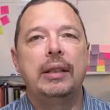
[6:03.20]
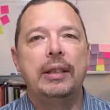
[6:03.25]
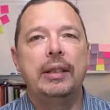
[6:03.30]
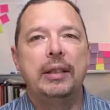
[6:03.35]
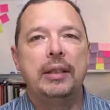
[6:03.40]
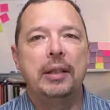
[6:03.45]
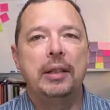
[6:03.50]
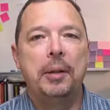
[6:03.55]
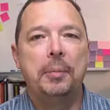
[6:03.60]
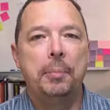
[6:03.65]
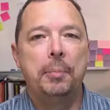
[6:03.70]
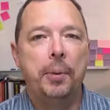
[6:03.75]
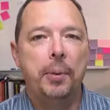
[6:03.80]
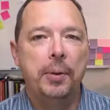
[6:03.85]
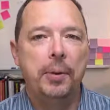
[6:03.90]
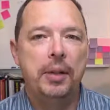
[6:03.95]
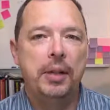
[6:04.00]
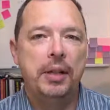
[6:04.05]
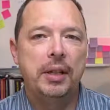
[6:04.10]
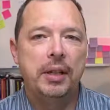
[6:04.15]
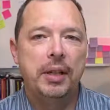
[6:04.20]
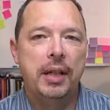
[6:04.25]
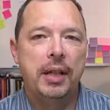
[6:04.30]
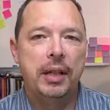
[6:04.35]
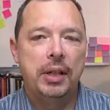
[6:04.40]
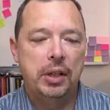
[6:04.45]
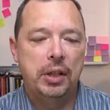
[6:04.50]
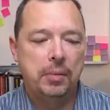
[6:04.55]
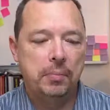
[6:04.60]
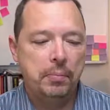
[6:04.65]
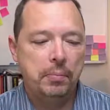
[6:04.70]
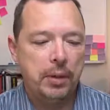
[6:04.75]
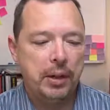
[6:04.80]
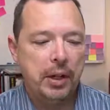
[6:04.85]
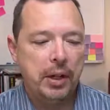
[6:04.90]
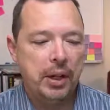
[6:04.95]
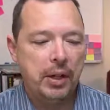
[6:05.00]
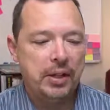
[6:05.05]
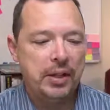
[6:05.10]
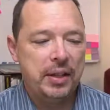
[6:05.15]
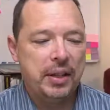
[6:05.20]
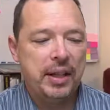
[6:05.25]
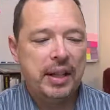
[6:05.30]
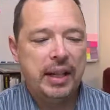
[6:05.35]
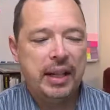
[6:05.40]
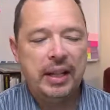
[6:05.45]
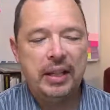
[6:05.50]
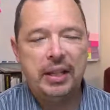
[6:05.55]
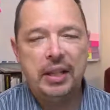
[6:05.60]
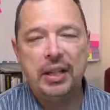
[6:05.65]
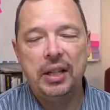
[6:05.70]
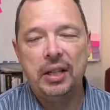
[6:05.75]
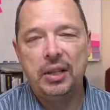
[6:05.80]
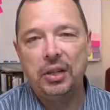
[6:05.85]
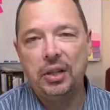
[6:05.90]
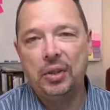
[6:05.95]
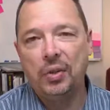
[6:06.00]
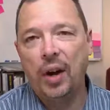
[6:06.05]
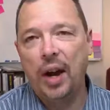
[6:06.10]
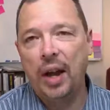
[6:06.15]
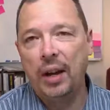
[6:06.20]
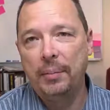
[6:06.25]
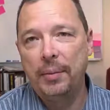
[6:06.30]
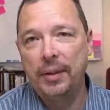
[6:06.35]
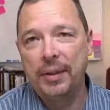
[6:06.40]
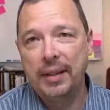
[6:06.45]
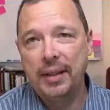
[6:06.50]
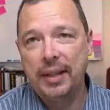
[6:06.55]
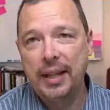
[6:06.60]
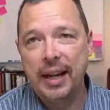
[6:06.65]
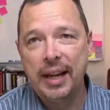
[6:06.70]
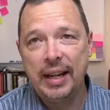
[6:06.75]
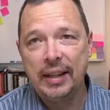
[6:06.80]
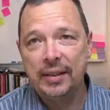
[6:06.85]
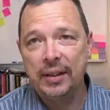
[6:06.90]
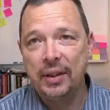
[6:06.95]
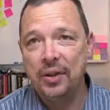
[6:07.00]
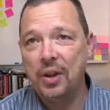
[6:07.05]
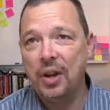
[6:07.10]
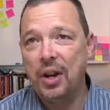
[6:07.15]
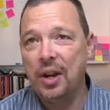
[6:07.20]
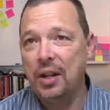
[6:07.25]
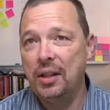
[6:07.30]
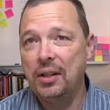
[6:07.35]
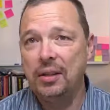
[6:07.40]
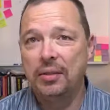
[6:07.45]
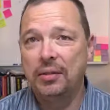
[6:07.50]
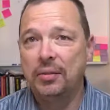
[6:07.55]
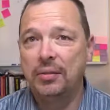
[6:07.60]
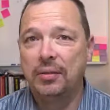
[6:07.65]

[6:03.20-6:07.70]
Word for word: this is an important distinction because these describe a state. They're not